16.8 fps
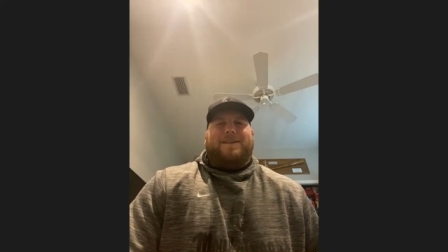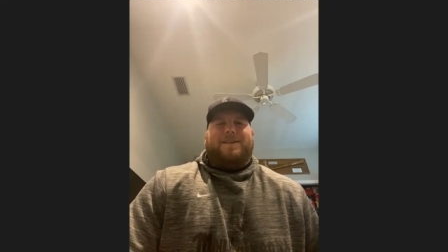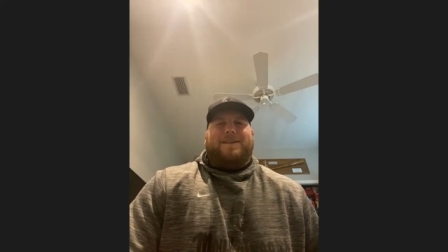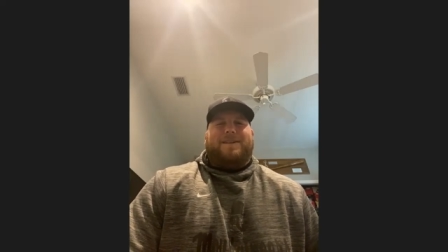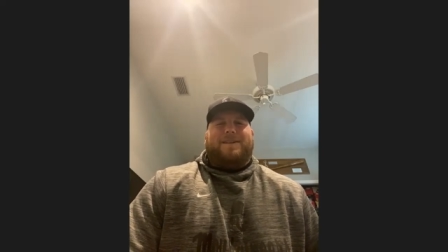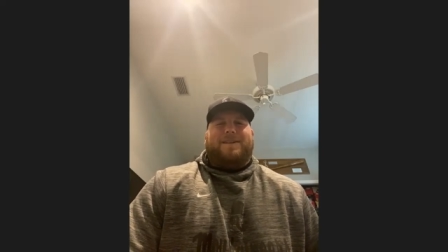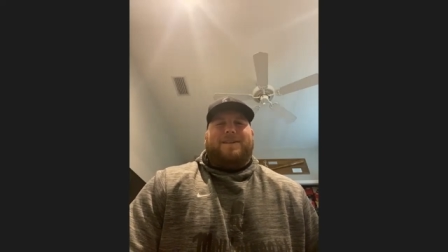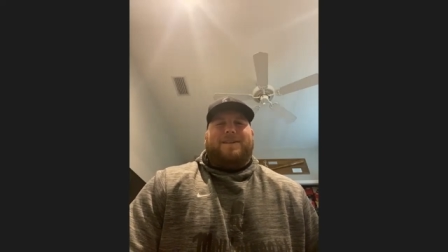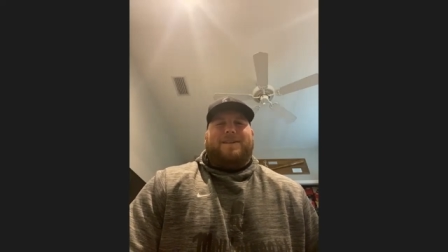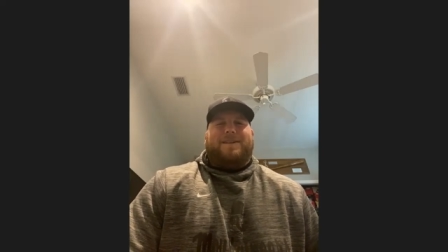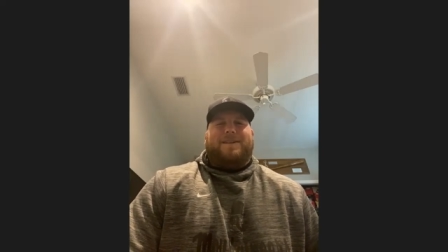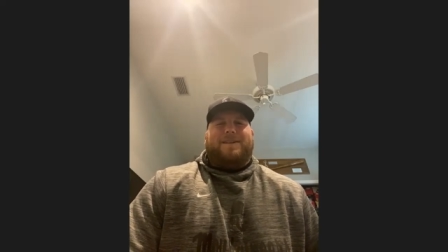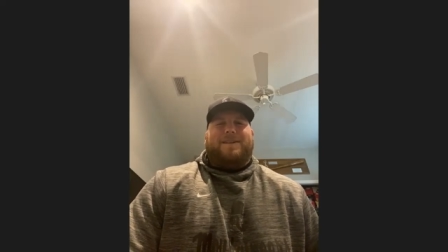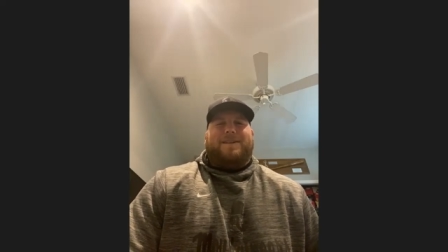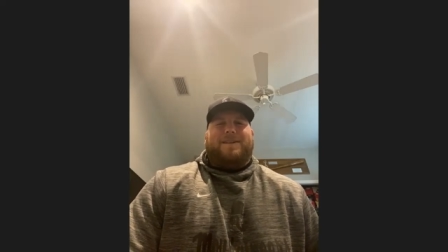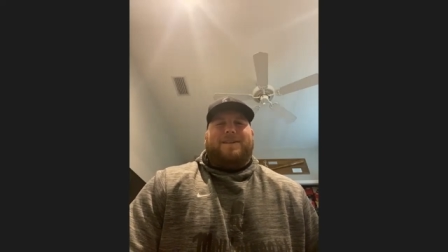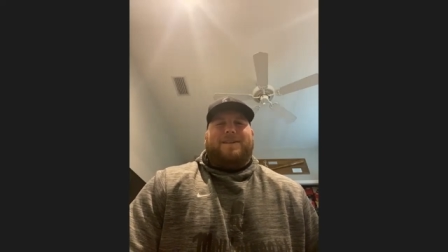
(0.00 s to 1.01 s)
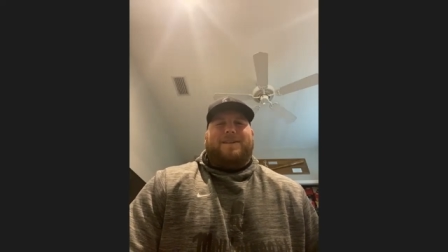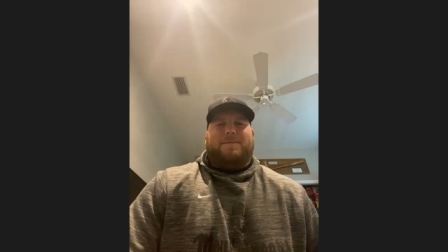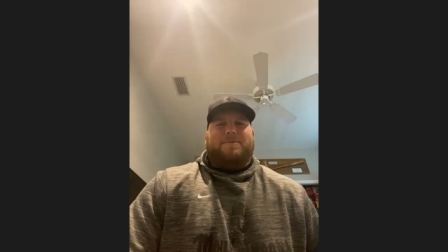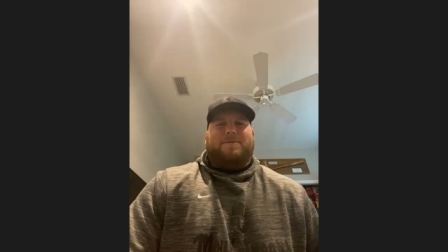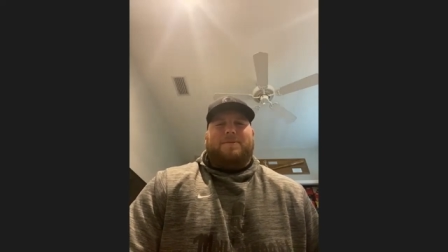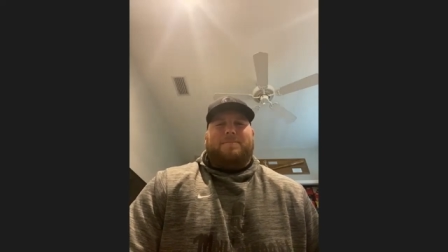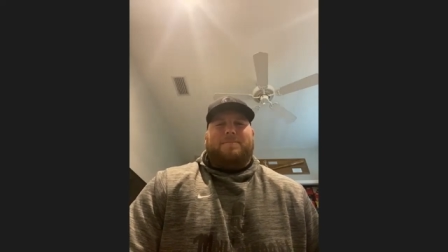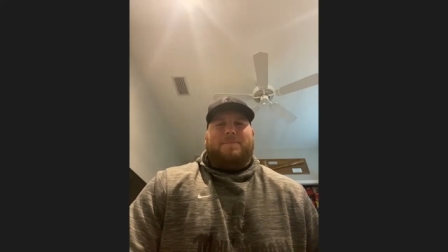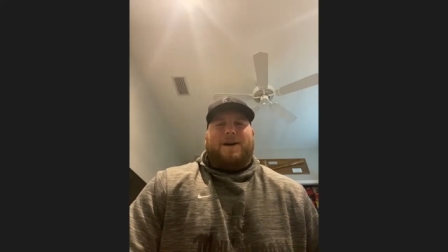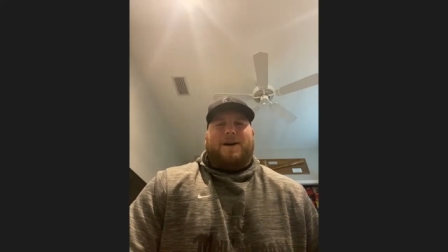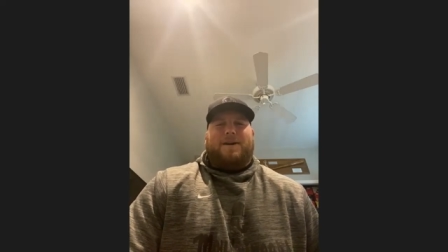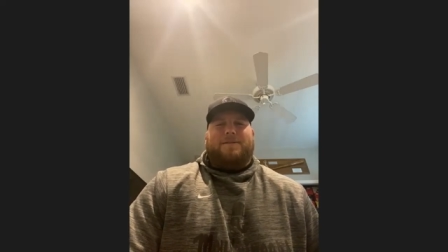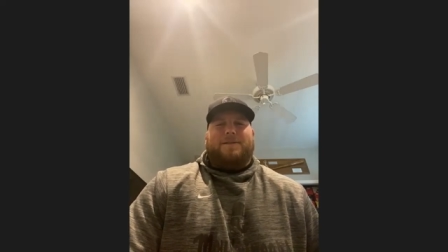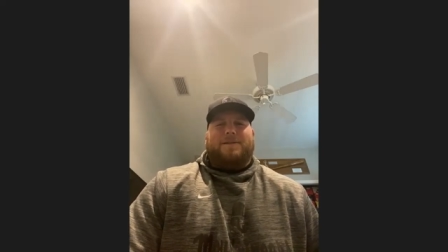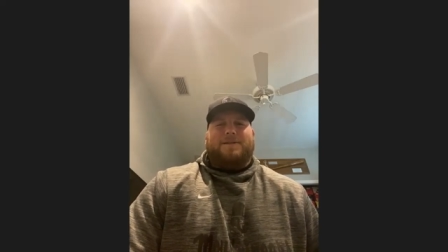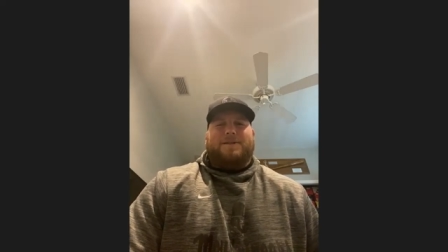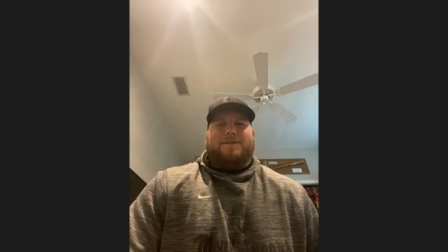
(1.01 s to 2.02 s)
but I'm always just hitting people in the
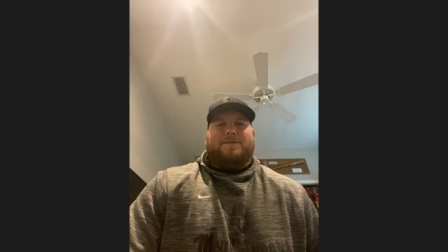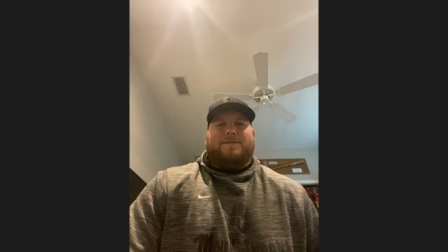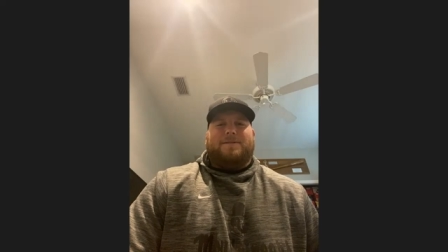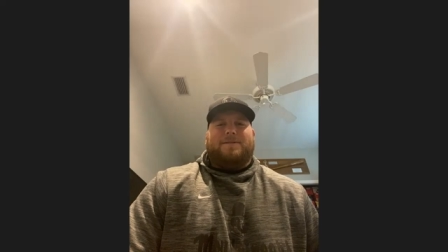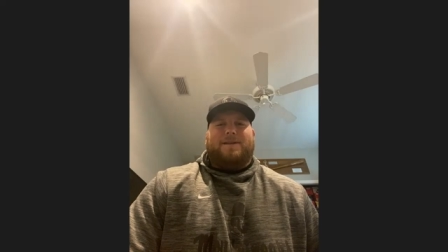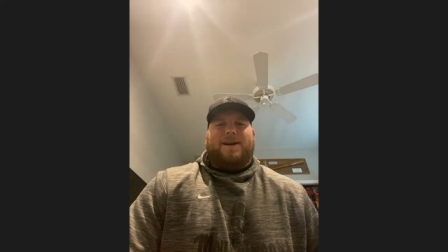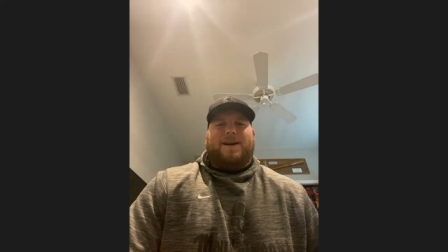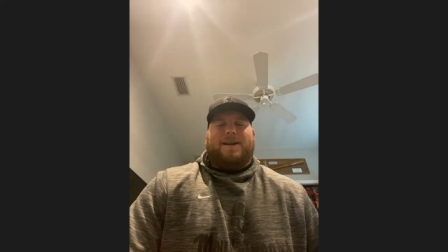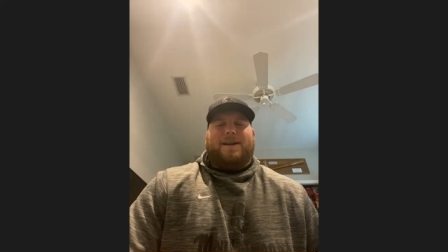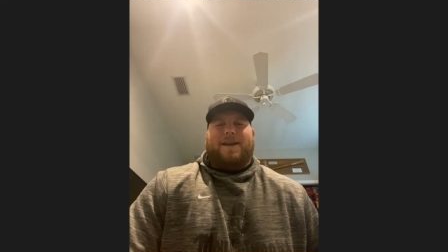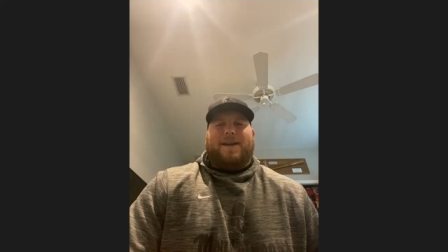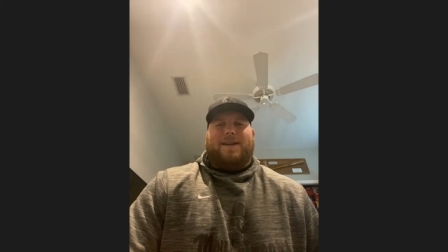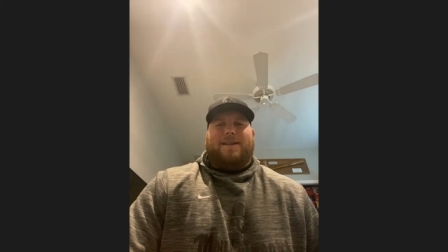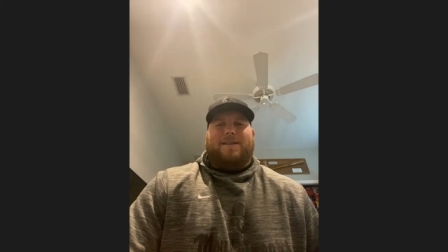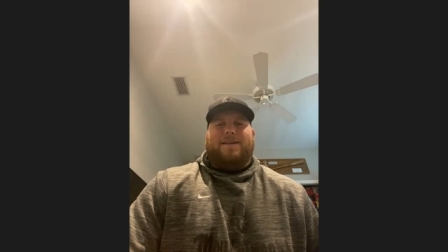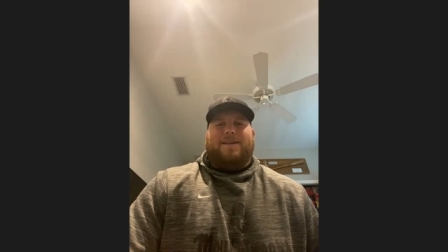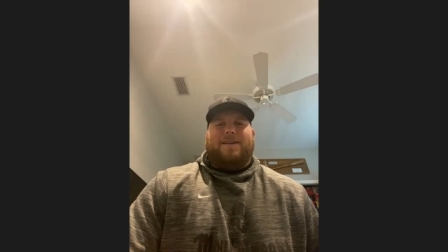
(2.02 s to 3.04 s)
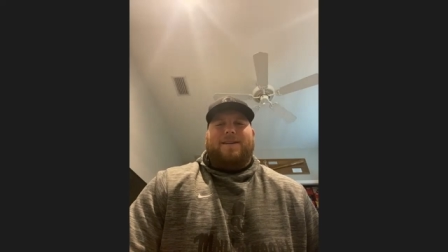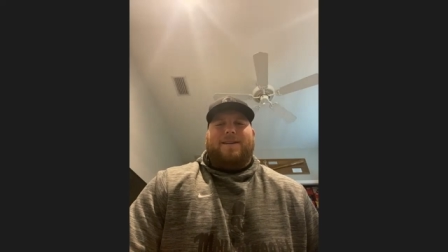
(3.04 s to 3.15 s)
mouth until I can.